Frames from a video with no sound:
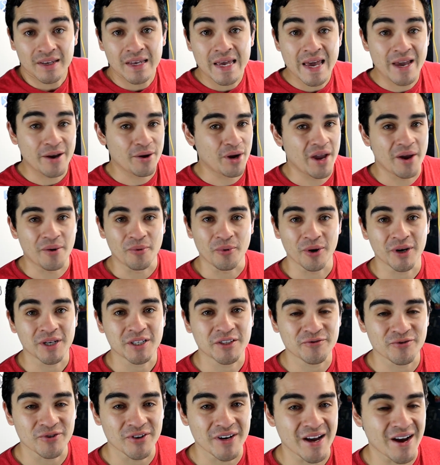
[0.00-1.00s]
hey, it
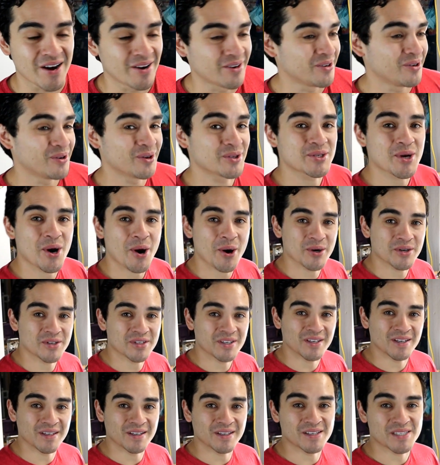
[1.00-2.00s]
works for now. You know, it's hard
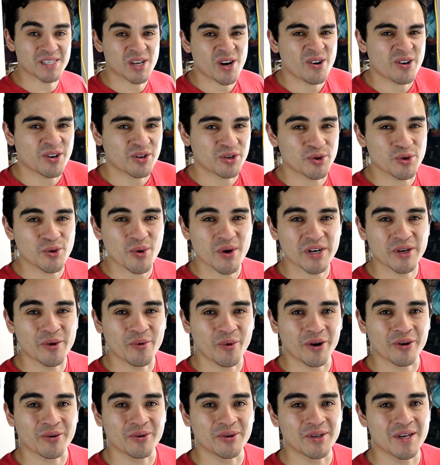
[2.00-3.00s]
to do any
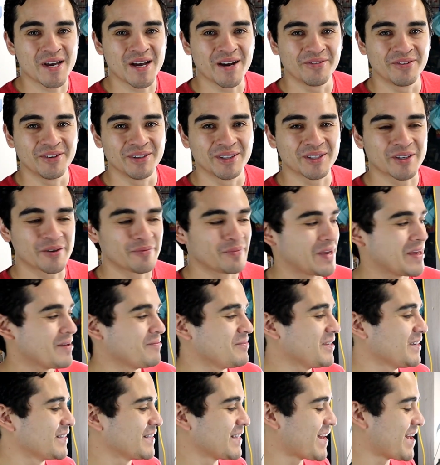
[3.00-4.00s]
work when you have a little
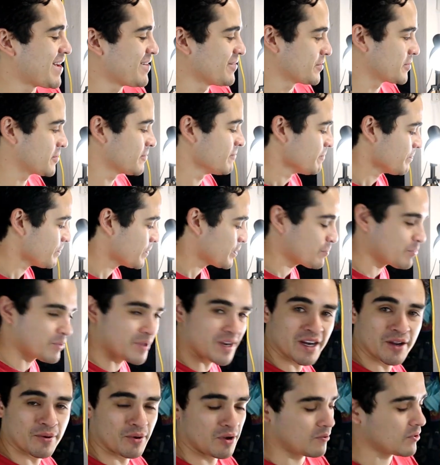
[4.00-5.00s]
baby in the house.
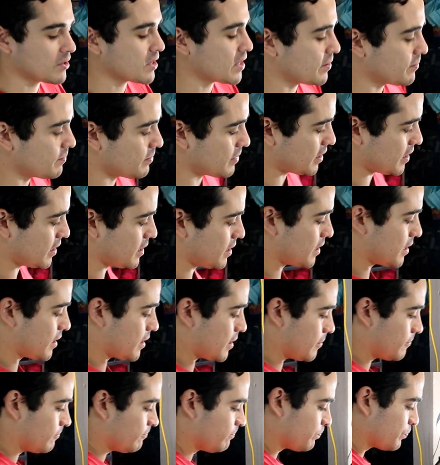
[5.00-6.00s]
But anyway, we got my
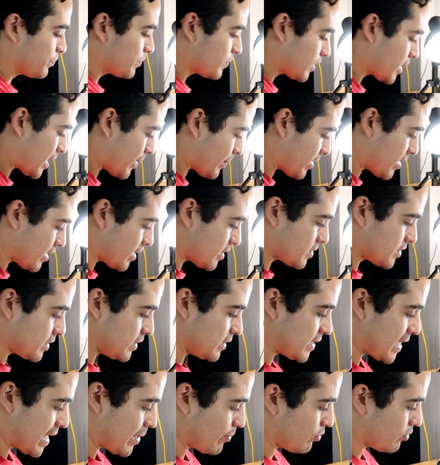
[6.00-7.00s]

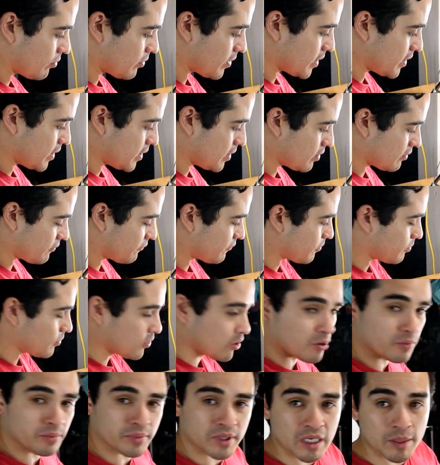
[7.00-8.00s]
Husky table right here from
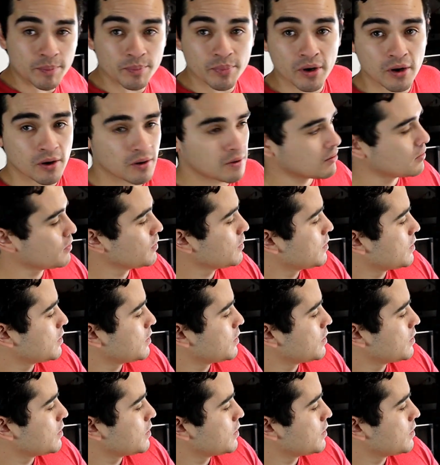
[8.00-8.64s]
Home Depot.